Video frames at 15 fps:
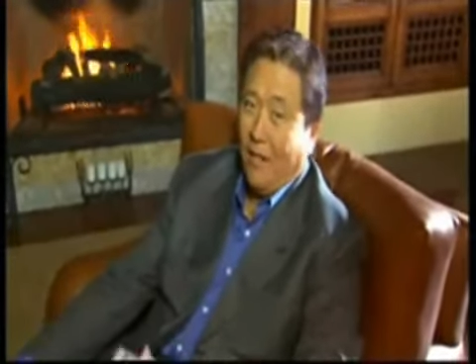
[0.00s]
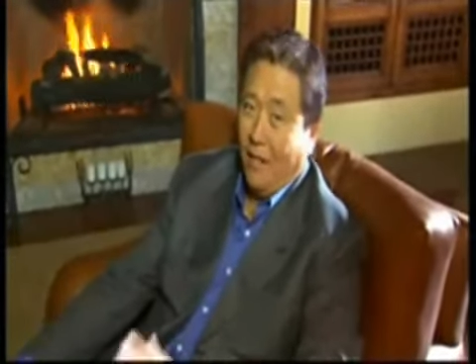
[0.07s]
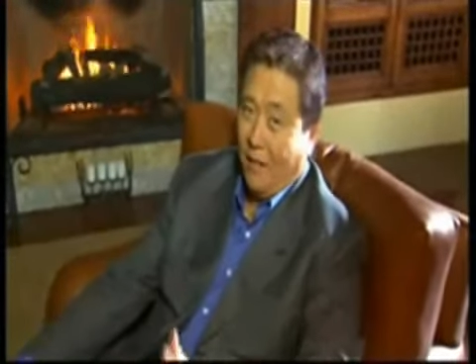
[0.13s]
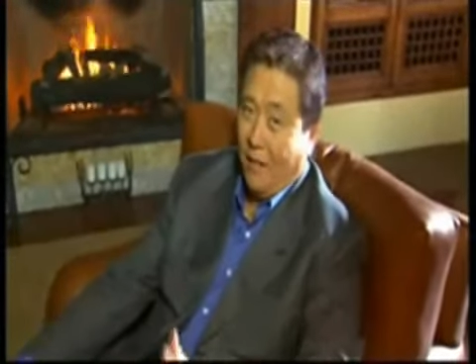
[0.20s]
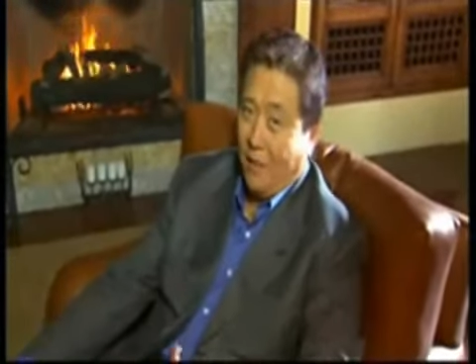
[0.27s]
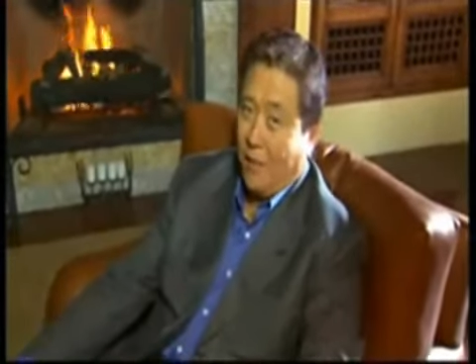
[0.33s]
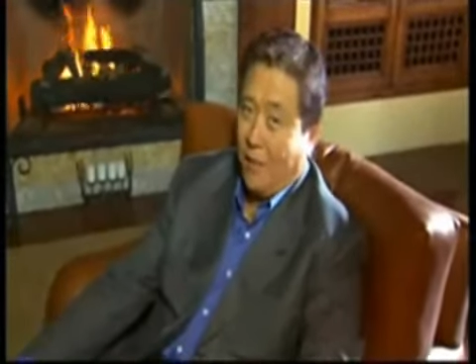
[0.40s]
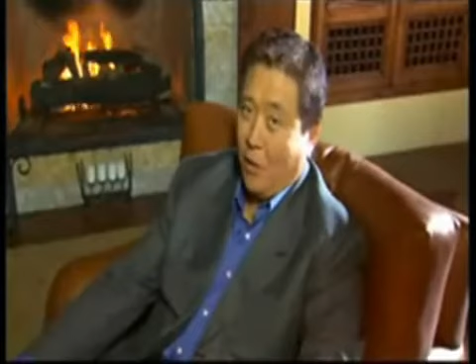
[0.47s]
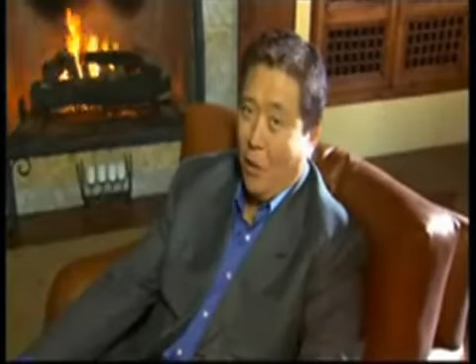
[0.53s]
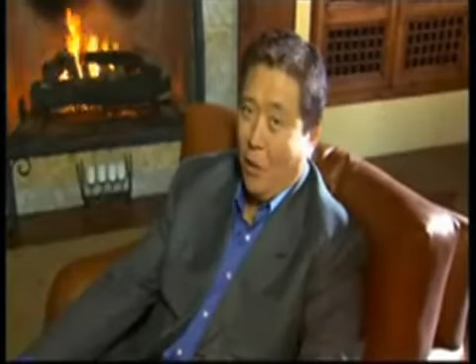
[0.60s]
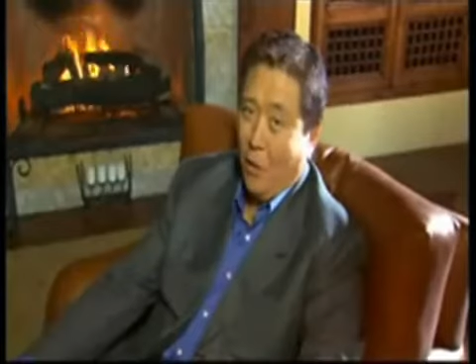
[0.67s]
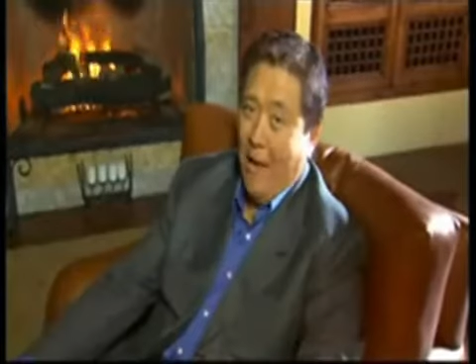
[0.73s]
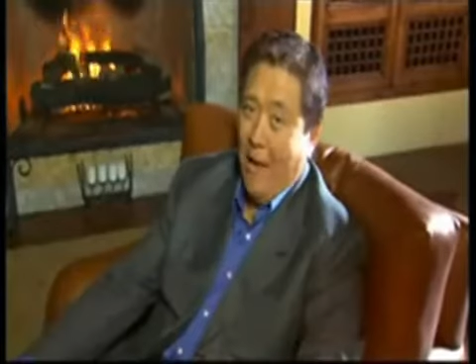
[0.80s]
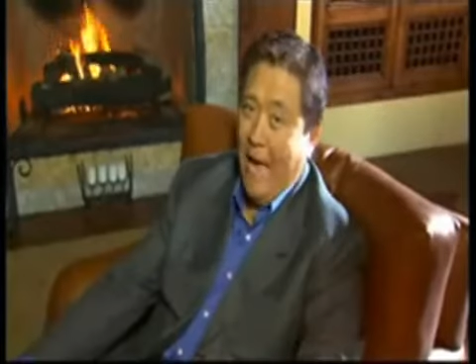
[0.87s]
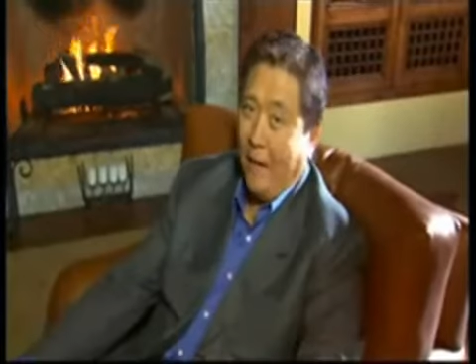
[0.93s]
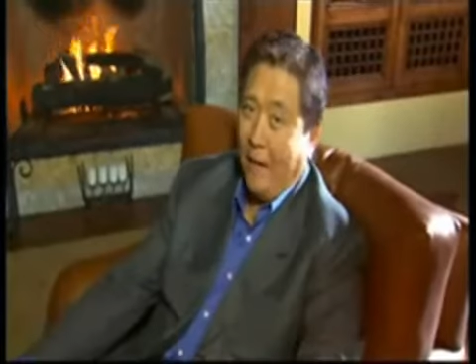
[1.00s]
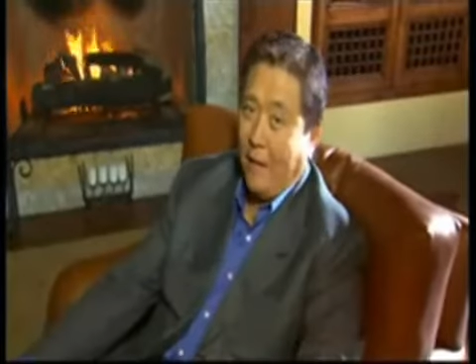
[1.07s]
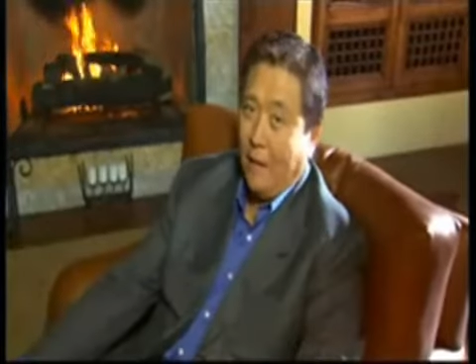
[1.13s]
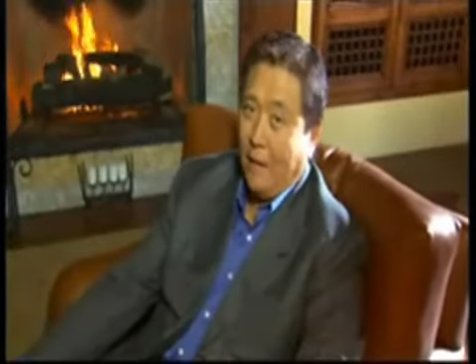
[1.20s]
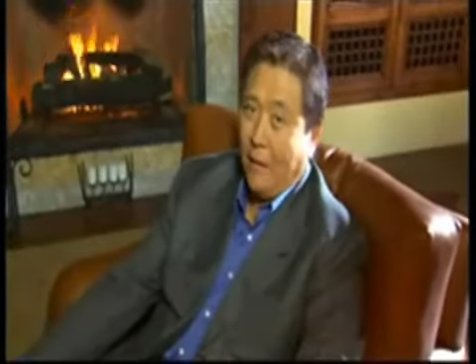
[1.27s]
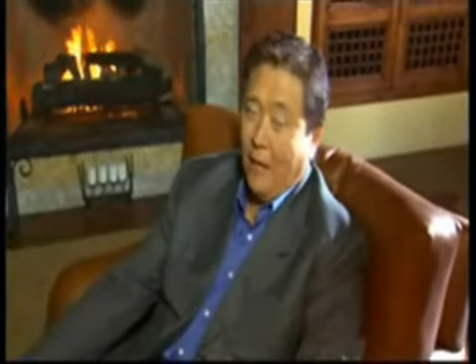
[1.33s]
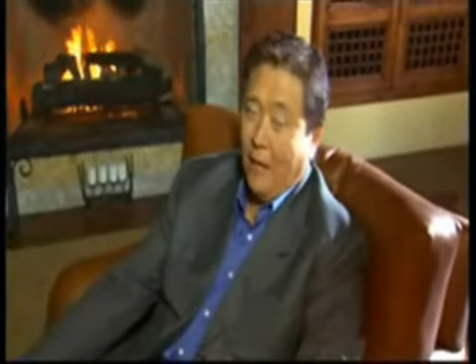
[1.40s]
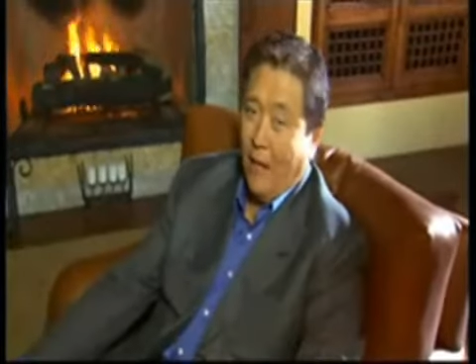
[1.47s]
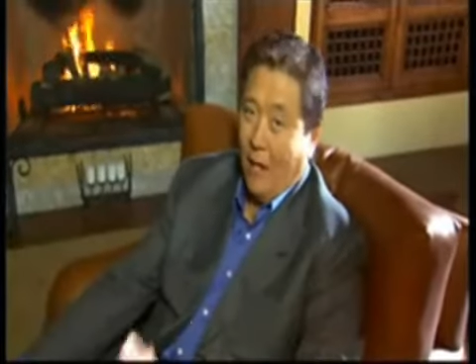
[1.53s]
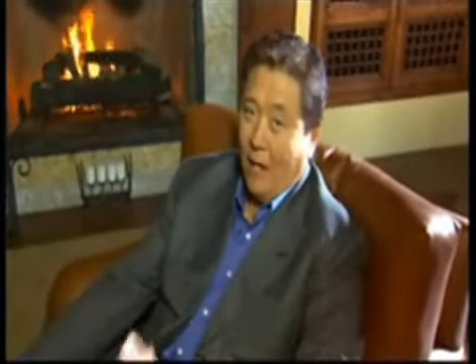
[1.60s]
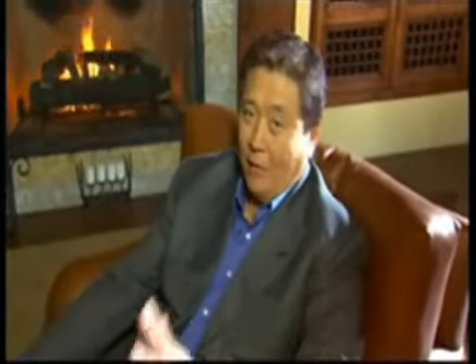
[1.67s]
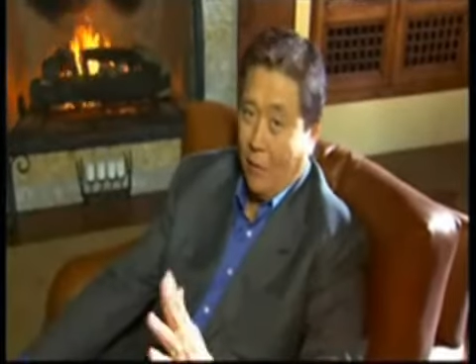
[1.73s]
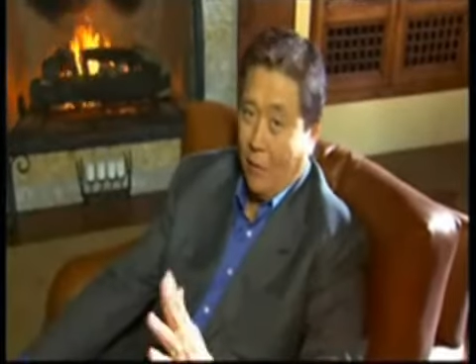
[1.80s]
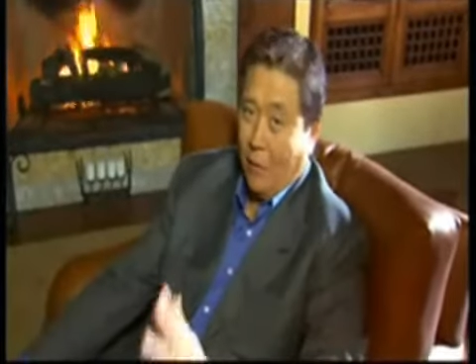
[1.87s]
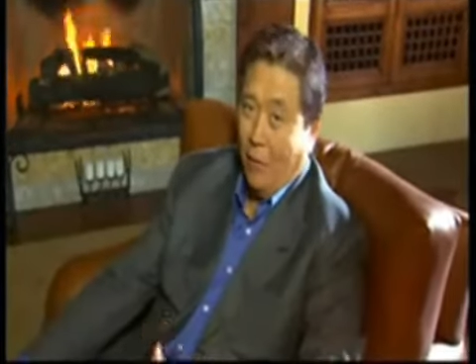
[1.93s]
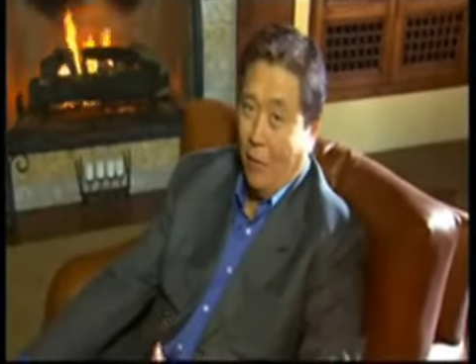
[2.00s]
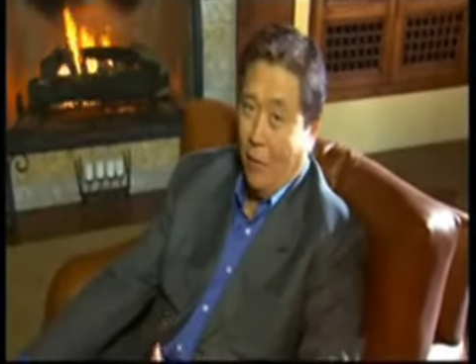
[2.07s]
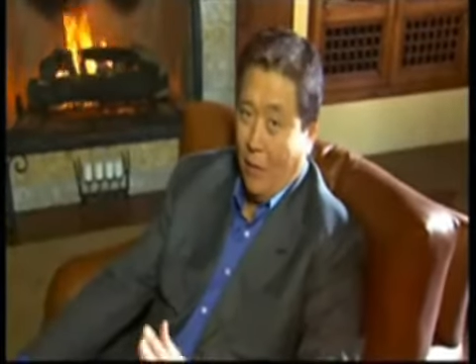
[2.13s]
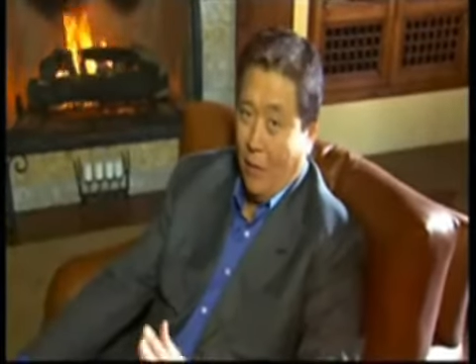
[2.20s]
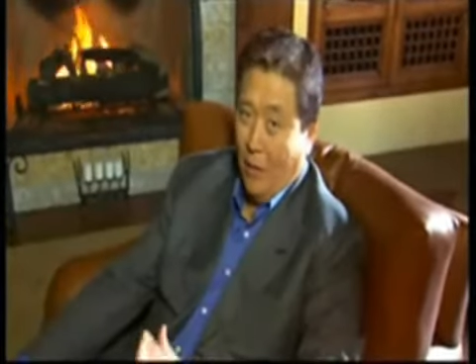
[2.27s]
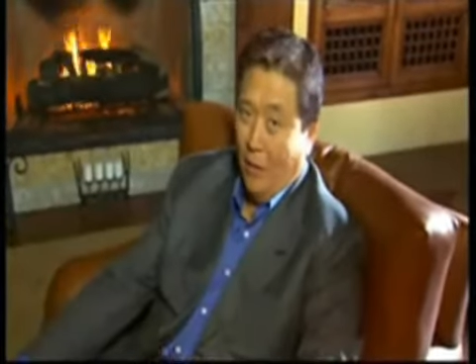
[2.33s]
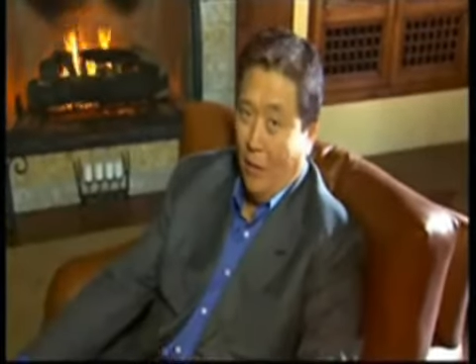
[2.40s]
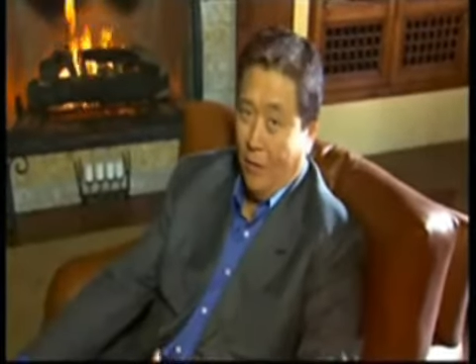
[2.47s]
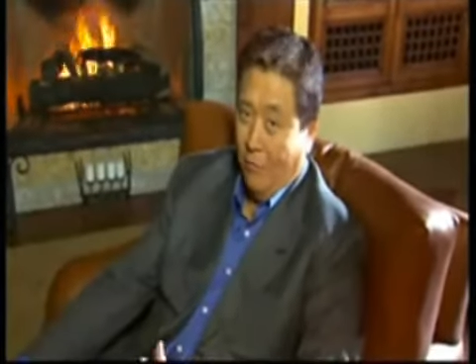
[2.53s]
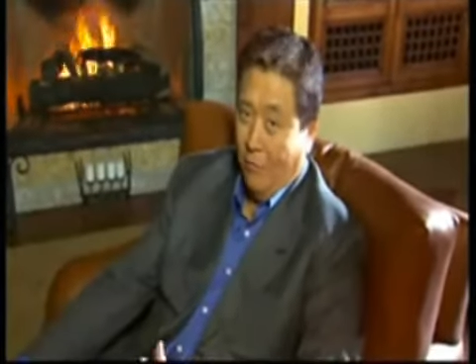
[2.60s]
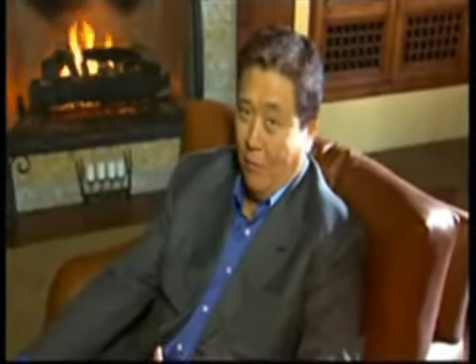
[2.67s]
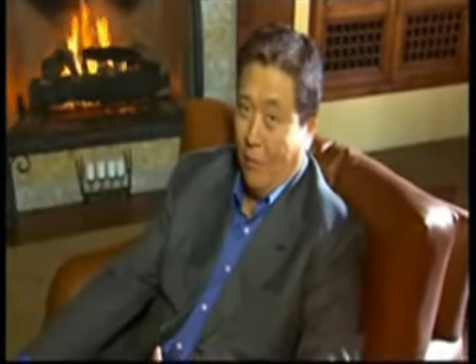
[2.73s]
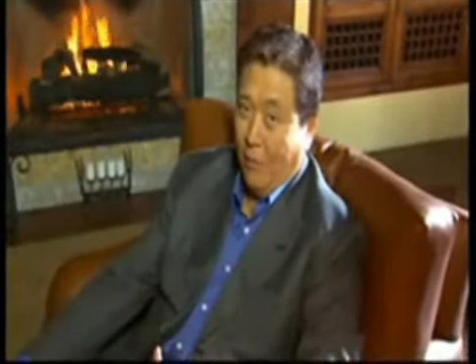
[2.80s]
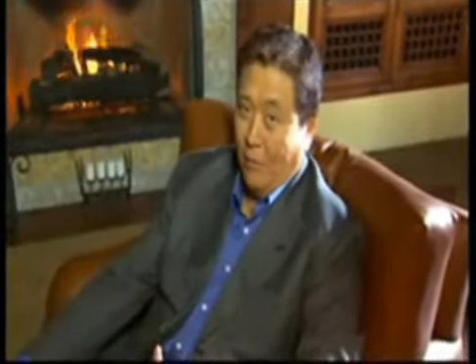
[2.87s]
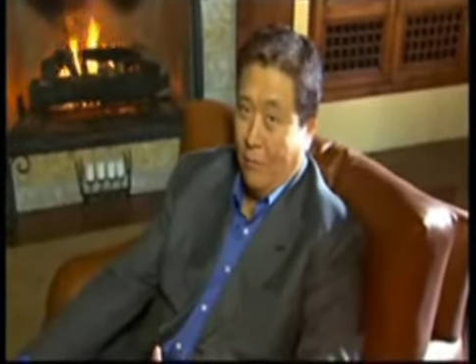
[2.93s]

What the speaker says: it is a solo act, and you're totally on your